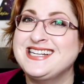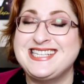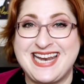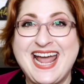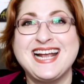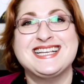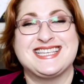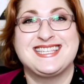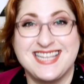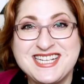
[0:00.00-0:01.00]
Today is a
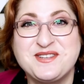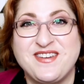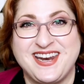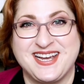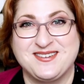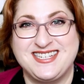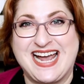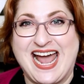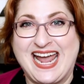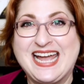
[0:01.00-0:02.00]
six video
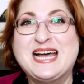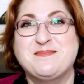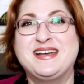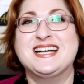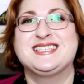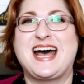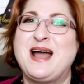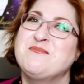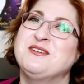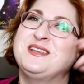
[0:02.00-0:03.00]
day because
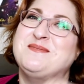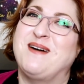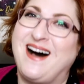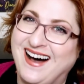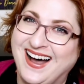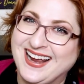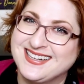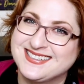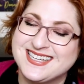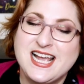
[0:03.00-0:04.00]
I'm really
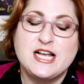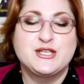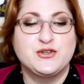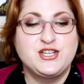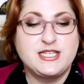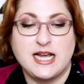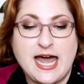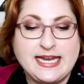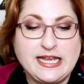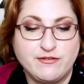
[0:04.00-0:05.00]
behind. So just to
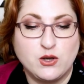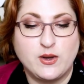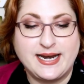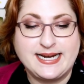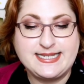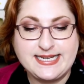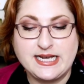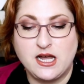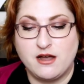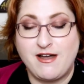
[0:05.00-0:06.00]
kind of give you an
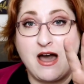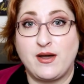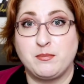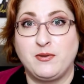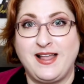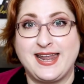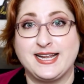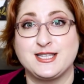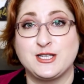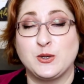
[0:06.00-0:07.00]
idea of how I plan
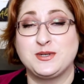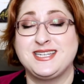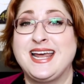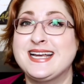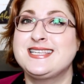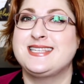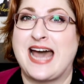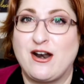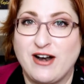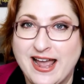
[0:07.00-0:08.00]
it. So today is
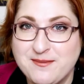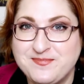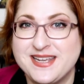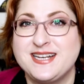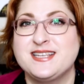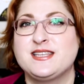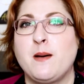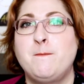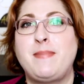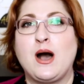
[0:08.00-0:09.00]
Saturday. It is
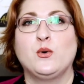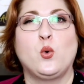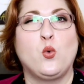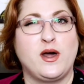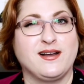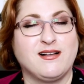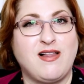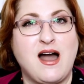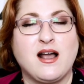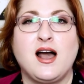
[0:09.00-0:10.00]
about one o'clock.